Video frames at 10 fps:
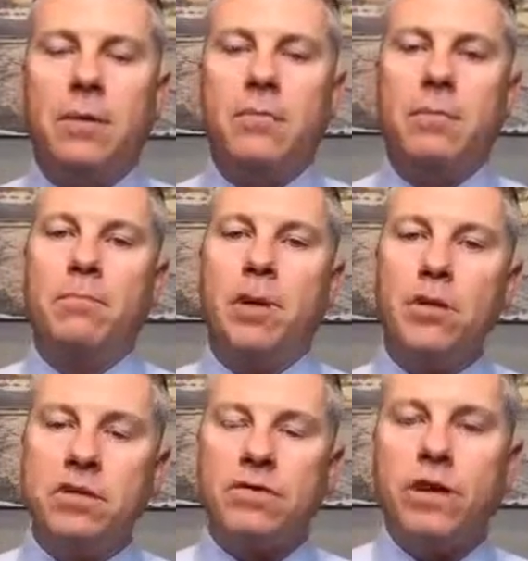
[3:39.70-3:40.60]
But
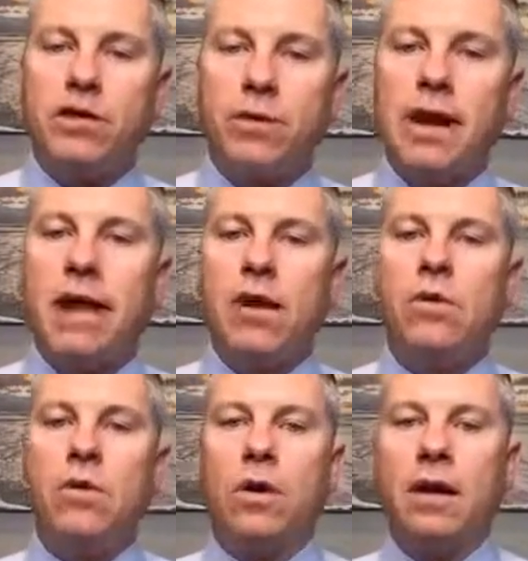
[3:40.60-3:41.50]
most of us right now
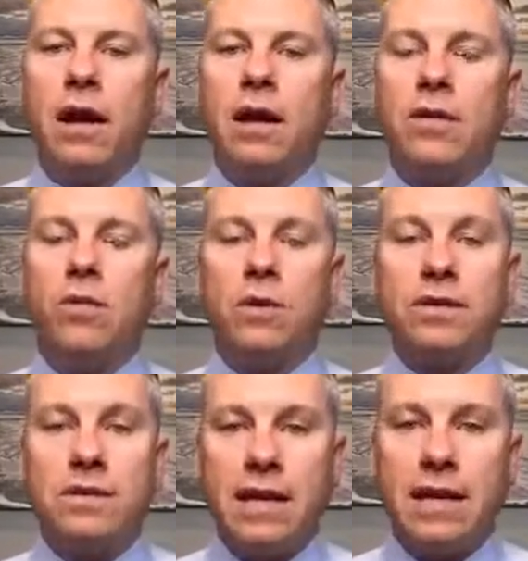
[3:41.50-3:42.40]
who are
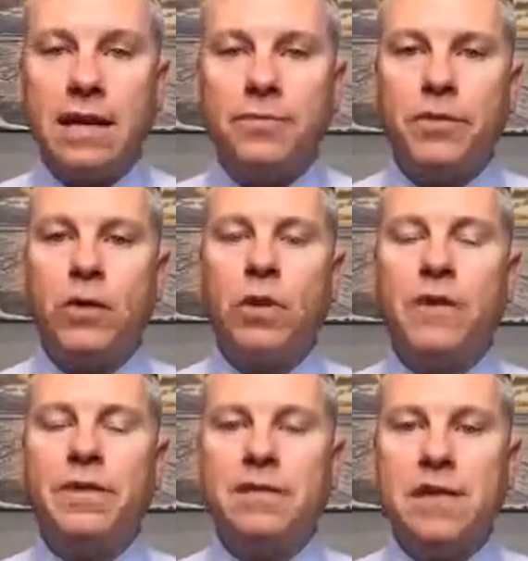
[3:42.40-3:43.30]
sick or
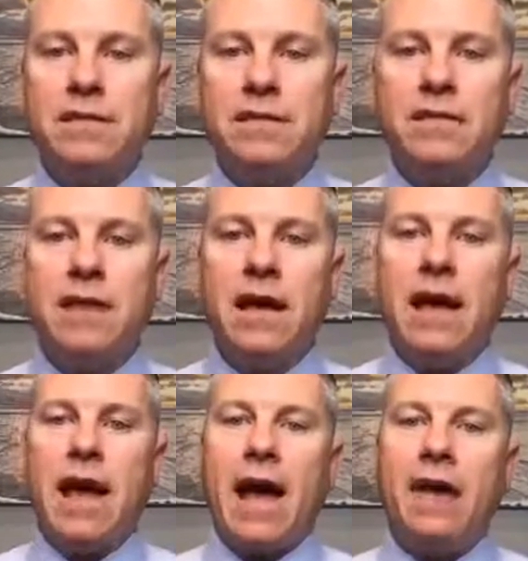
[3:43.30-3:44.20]
have diseases
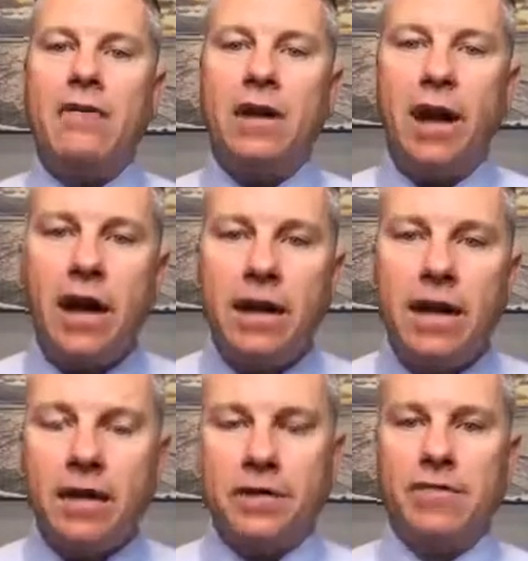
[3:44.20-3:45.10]
have an
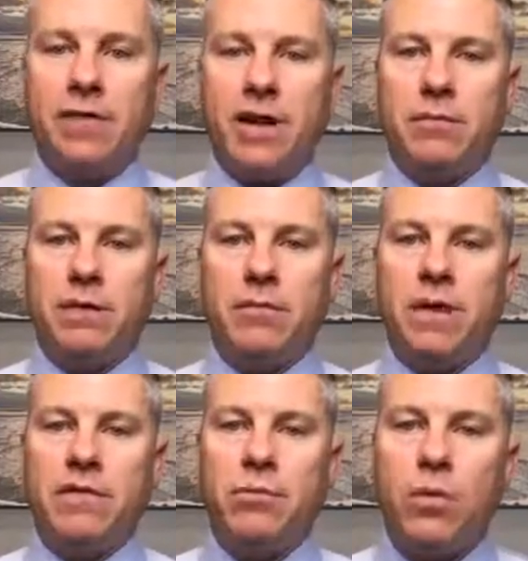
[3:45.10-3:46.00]
unhealthy environment. We
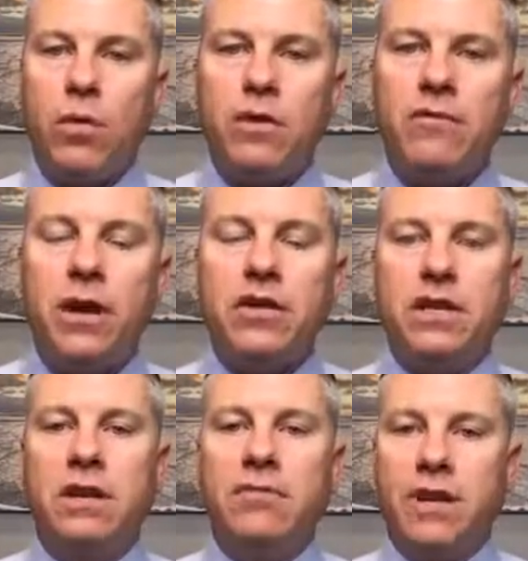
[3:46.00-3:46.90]
have a poor
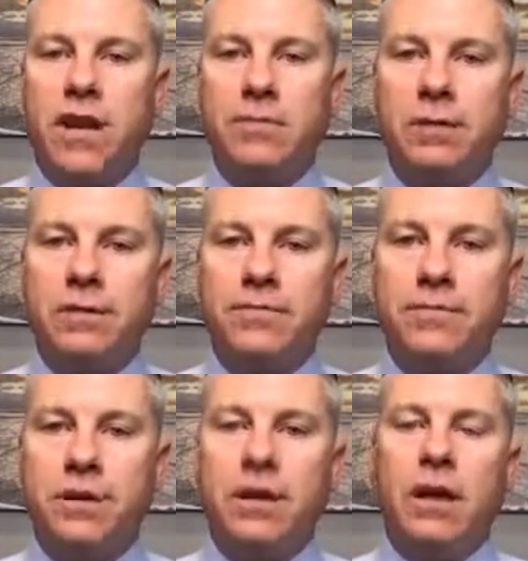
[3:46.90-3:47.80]
functioning environment.
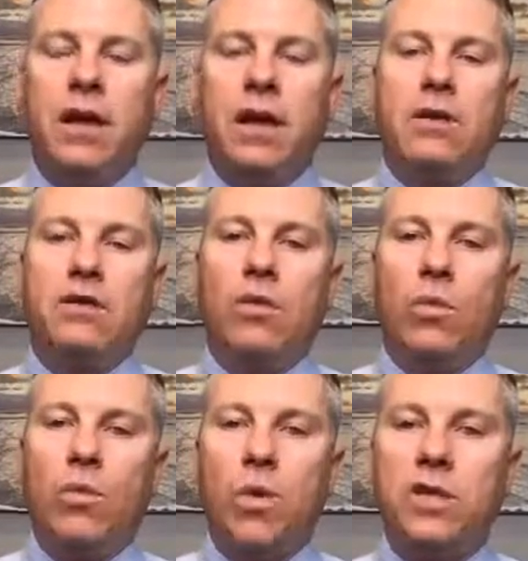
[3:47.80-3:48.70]
So
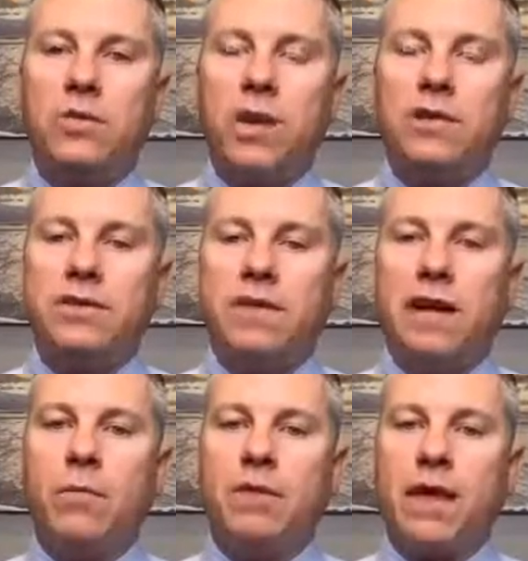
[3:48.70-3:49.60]
once we
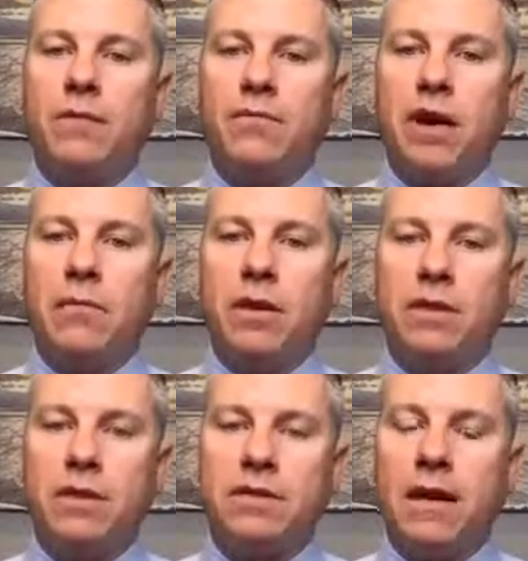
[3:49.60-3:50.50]
understand what that
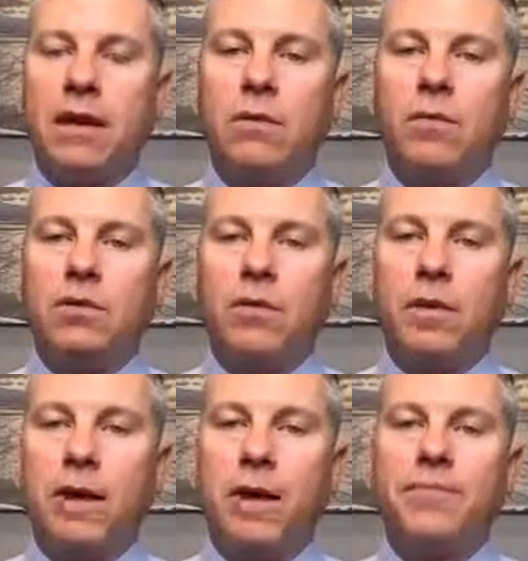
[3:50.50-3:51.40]
environment looks like and what's
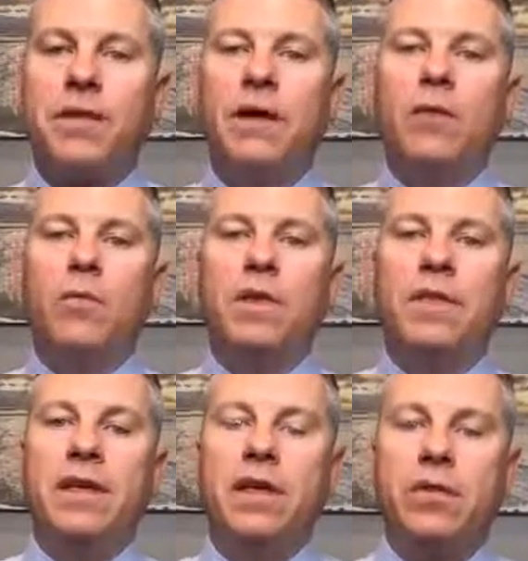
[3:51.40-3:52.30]
going on, we
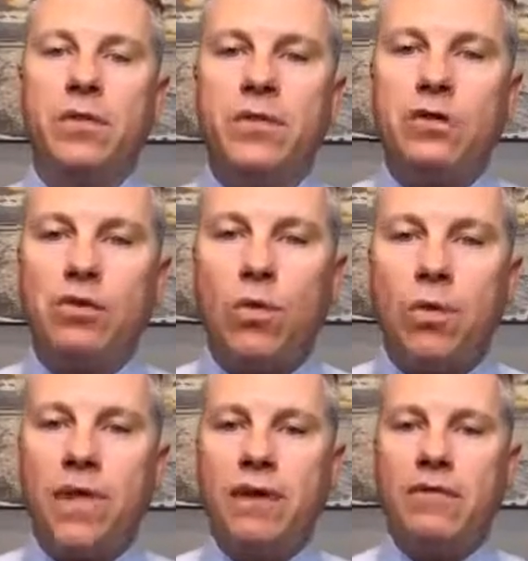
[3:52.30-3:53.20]
then can
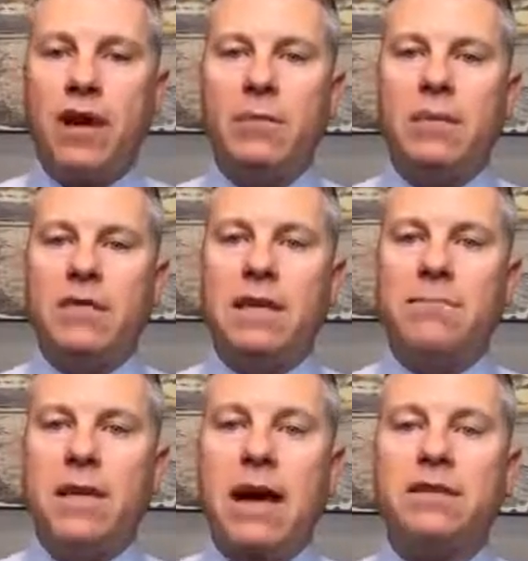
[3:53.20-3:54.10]
restore that environment to
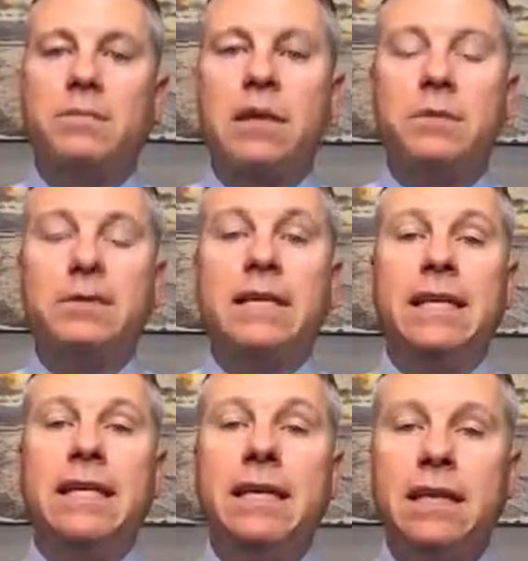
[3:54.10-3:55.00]
get back to being able to
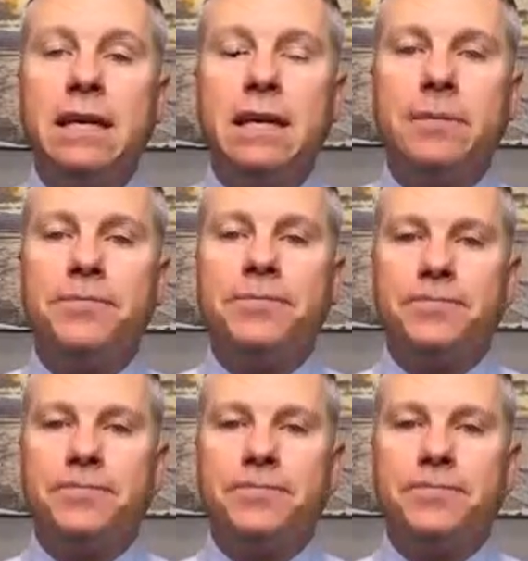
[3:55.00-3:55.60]
heal again.